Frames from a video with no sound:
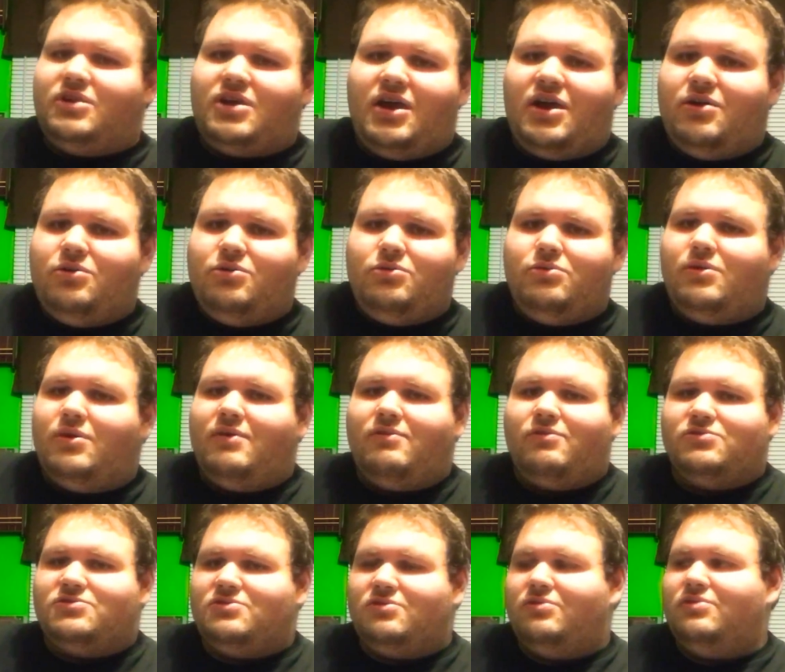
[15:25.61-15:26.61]
guy
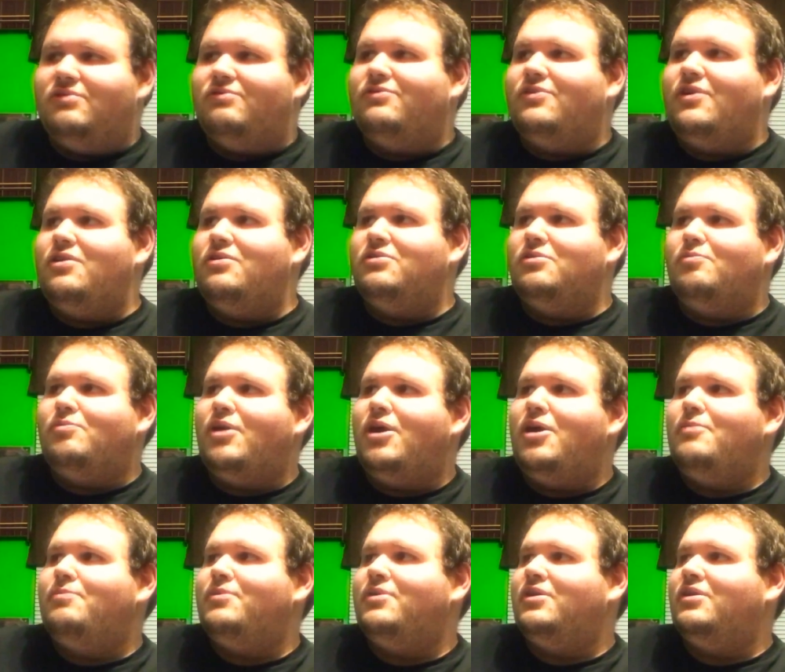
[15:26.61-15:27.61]
whoever's on the phone, the
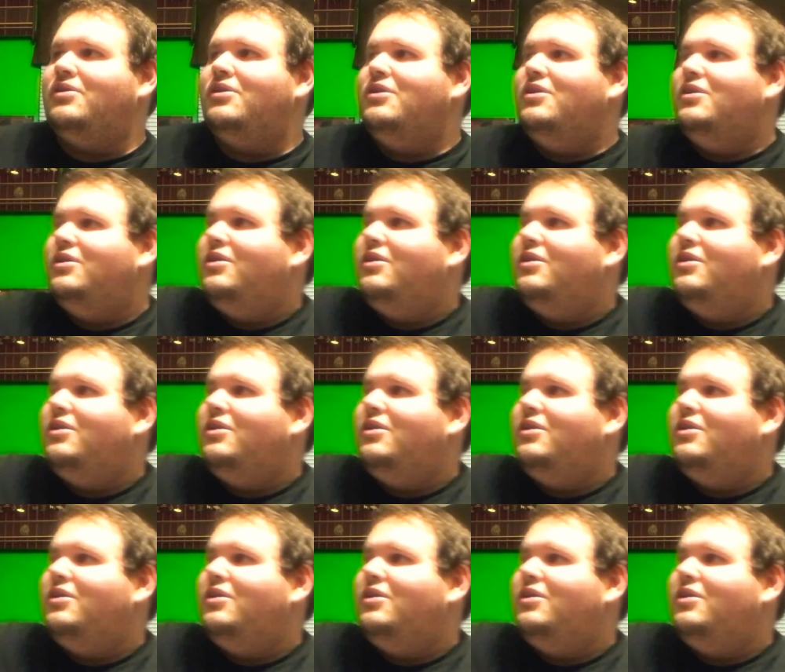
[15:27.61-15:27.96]
puppet,